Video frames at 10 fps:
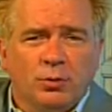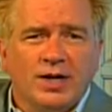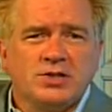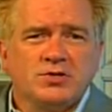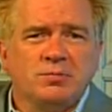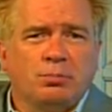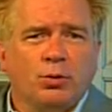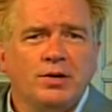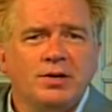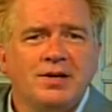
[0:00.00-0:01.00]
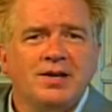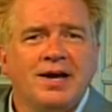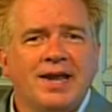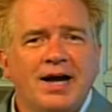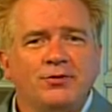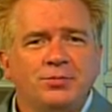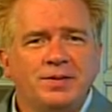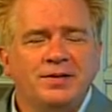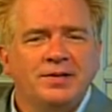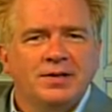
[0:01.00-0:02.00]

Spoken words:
watch this important announcement,